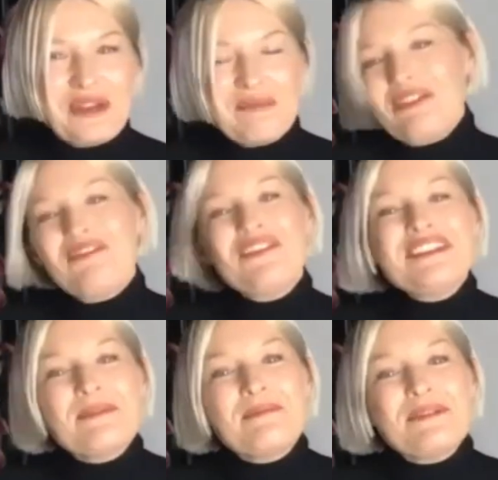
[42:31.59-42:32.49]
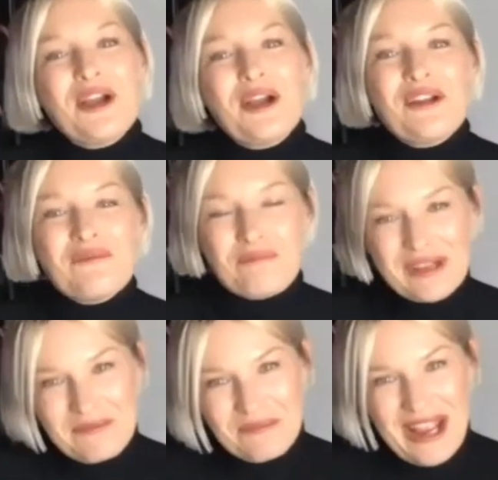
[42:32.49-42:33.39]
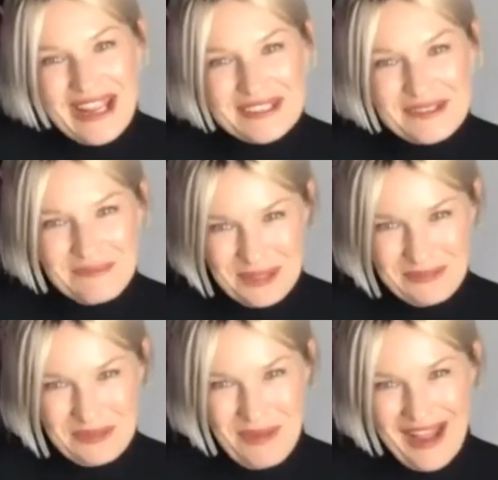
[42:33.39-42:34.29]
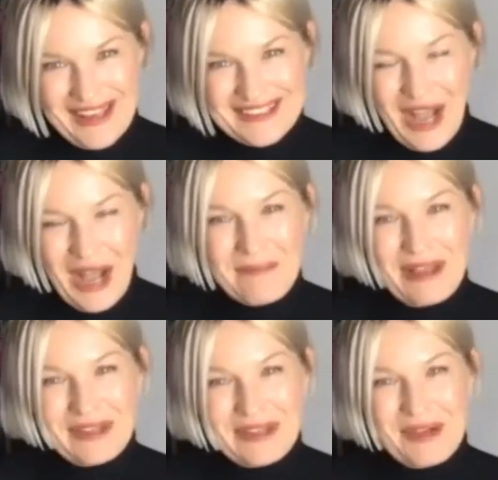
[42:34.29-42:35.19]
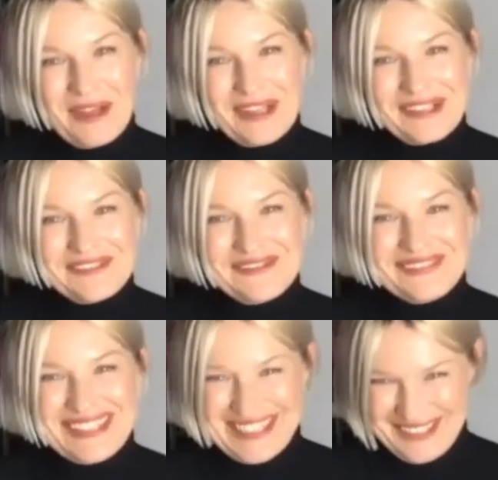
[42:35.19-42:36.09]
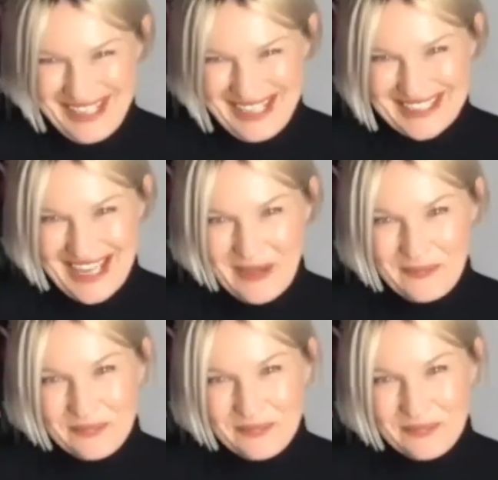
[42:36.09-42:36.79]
me for this episode of Brilliant Brains and Beautiful Minds. I'm Melanie Burnicle. Till next time.